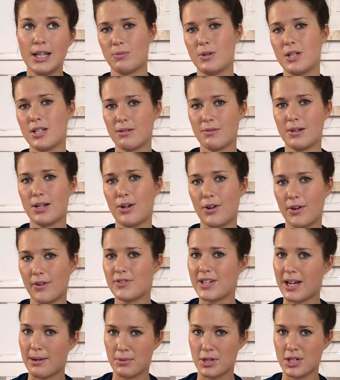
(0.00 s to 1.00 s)
We do a lot
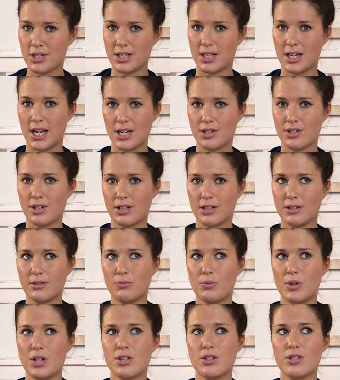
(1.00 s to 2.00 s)
of damage to nature,
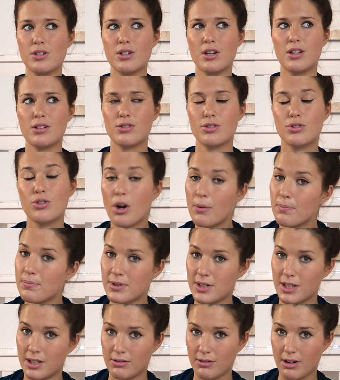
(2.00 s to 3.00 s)
which
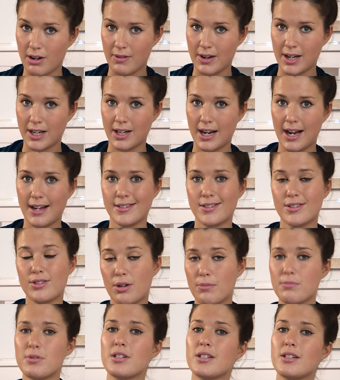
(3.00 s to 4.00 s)
stops it growing and
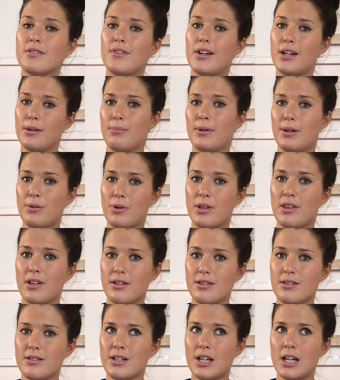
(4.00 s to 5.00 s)
stops it developing with
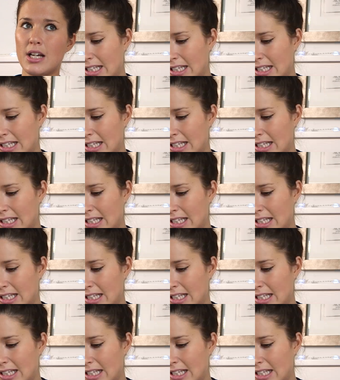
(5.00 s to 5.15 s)
us.